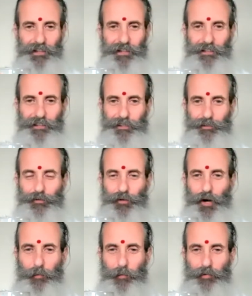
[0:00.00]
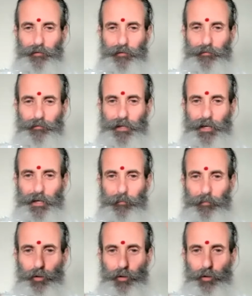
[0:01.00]
a little drop of
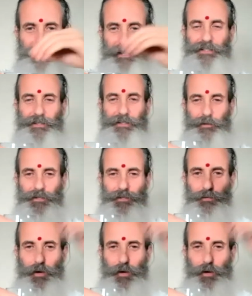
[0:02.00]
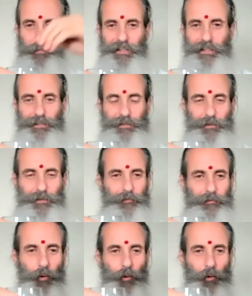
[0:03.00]
blueberries or strawberries or
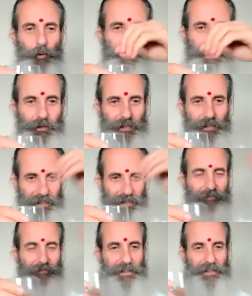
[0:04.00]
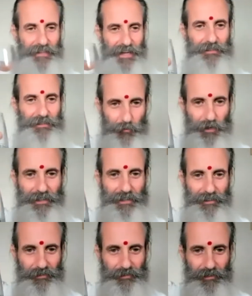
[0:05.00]
watermelon, and it'll have that taste,
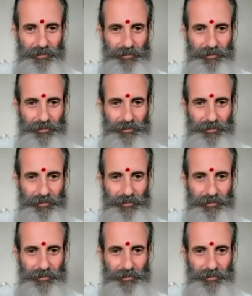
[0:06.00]
correct?